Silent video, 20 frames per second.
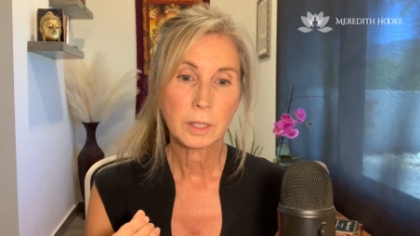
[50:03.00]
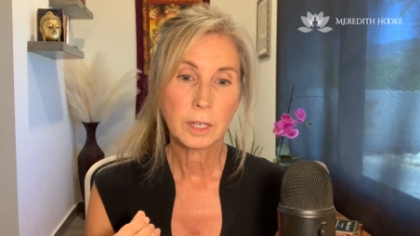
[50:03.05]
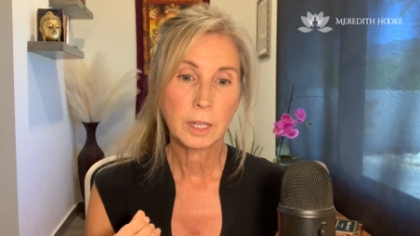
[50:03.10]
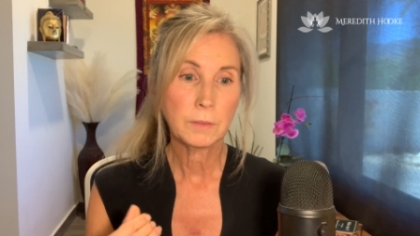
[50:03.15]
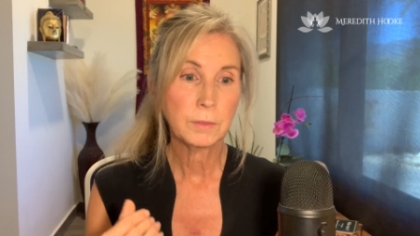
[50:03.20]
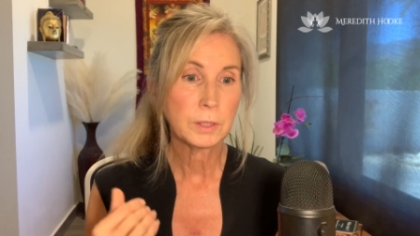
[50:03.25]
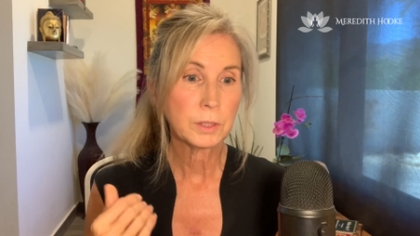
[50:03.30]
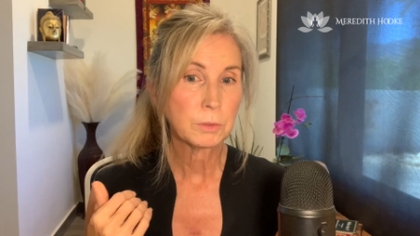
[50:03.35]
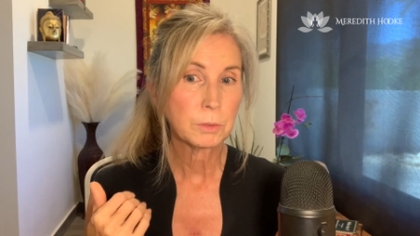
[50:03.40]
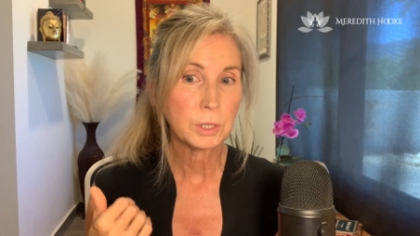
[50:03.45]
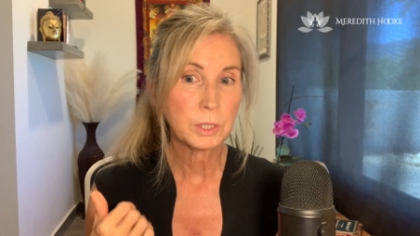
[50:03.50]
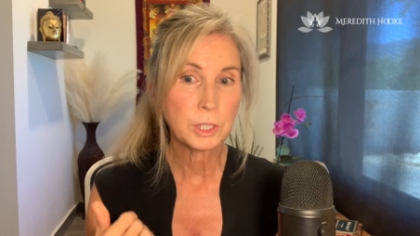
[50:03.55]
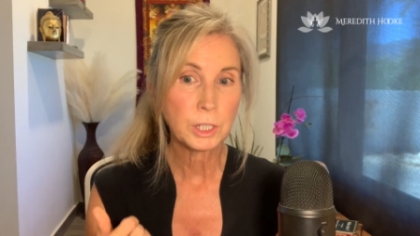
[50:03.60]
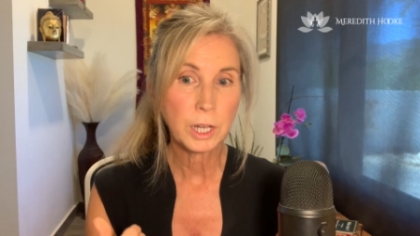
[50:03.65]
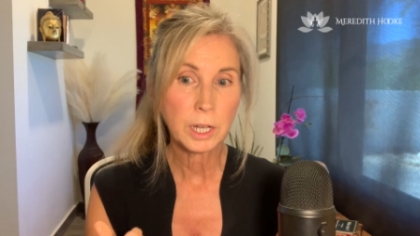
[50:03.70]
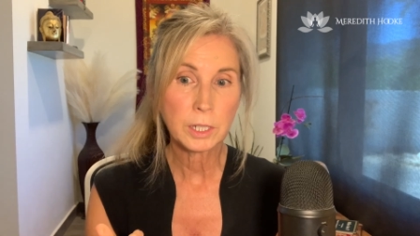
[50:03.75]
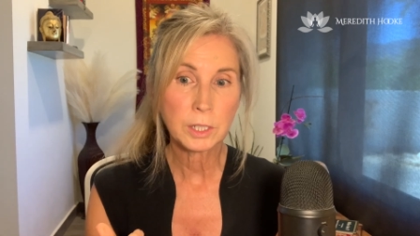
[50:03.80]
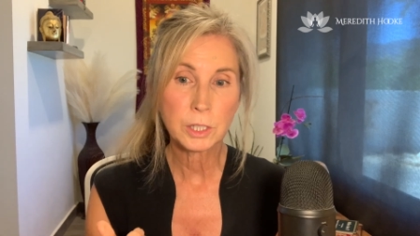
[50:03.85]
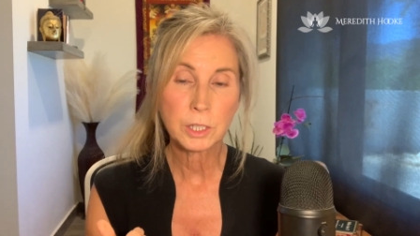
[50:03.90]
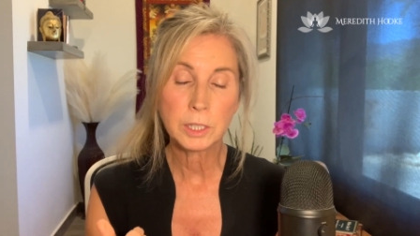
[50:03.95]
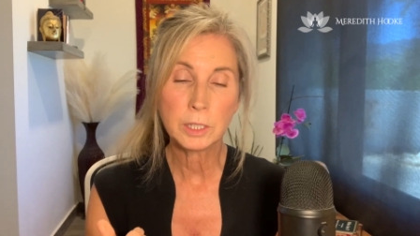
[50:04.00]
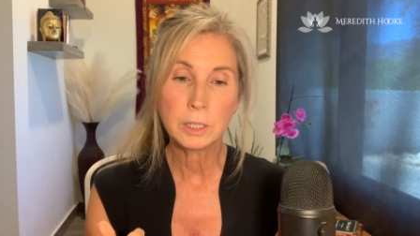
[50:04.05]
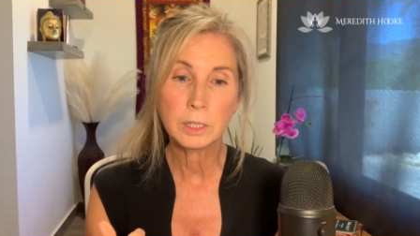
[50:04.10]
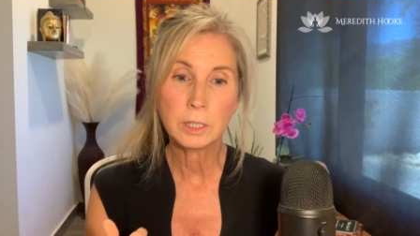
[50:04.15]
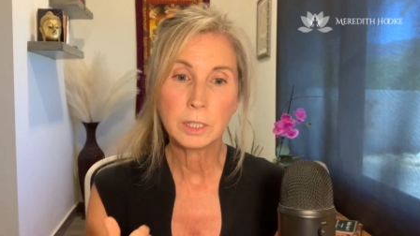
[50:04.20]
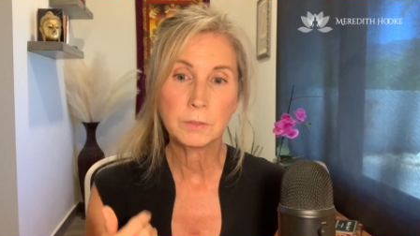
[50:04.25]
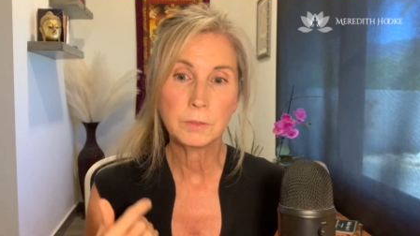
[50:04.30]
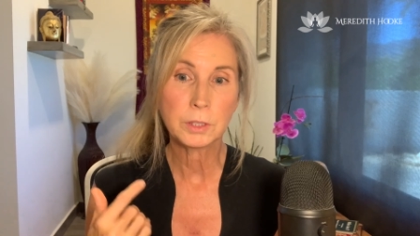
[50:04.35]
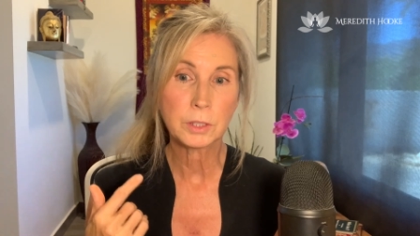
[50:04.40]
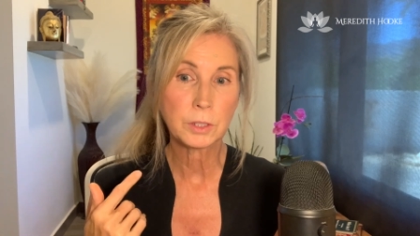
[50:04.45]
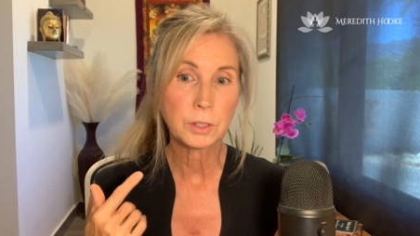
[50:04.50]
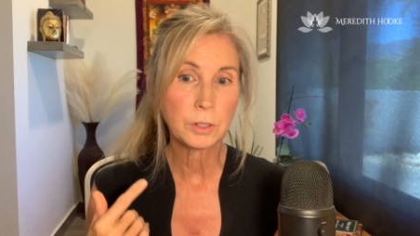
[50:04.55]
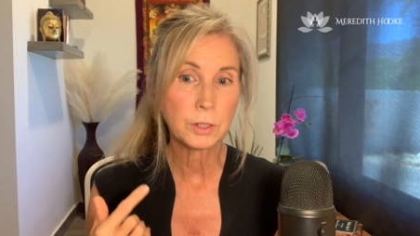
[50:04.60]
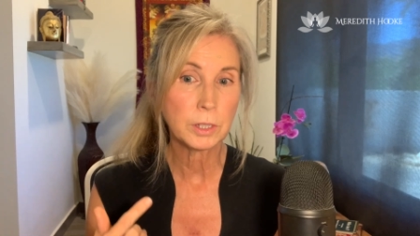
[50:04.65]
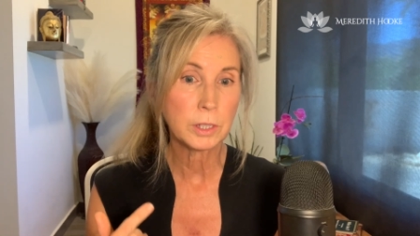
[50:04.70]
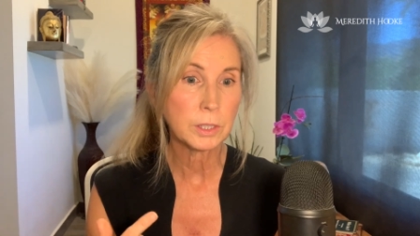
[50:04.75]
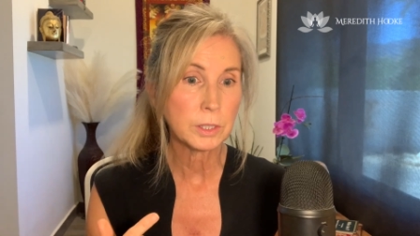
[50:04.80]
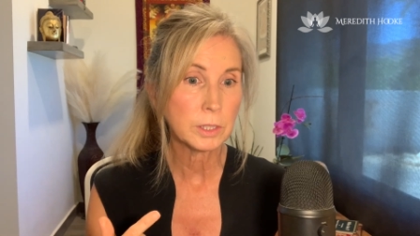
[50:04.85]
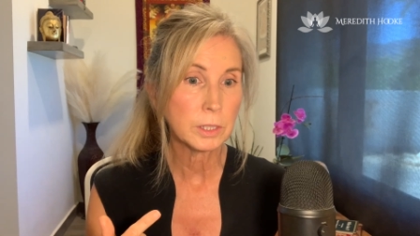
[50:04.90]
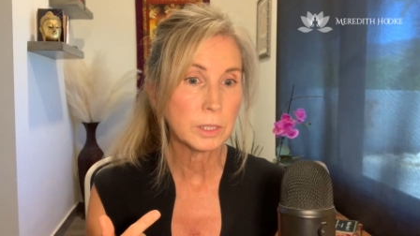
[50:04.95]
If it's rejection, if it's
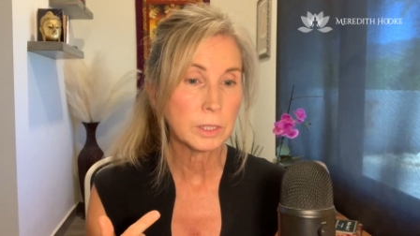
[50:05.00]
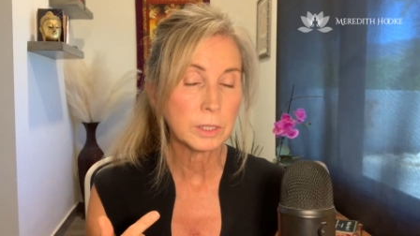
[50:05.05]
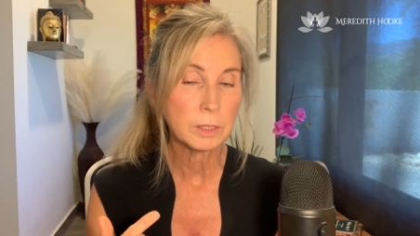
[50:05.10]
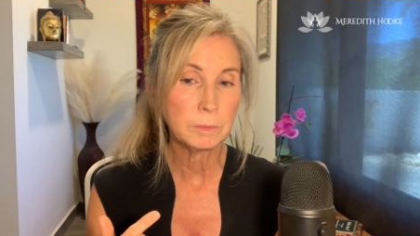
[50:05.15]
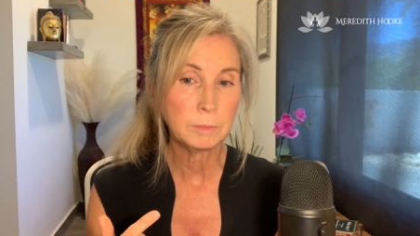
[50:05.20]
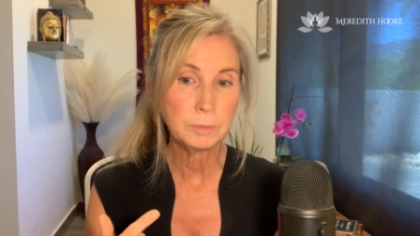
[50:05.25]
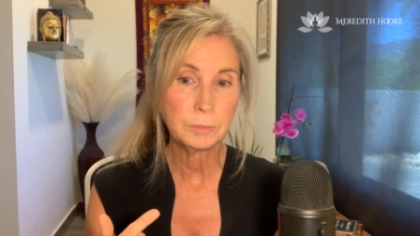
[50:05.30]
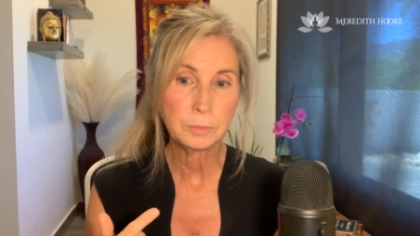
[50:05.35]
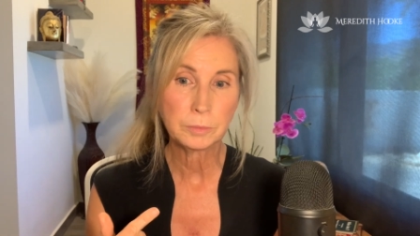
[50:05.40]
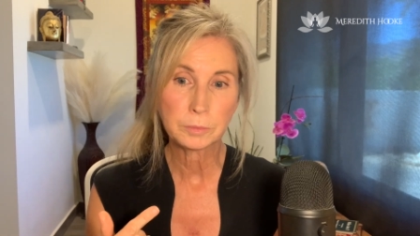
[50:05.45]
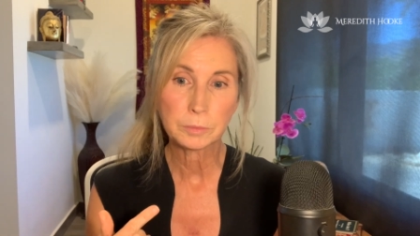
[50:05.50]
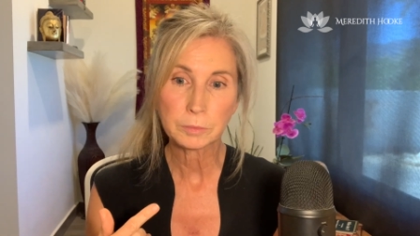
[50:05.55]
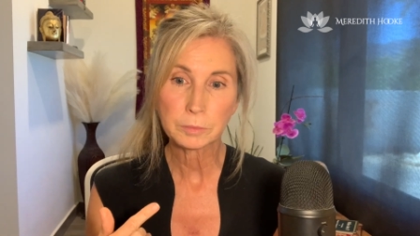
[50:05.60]
criticism,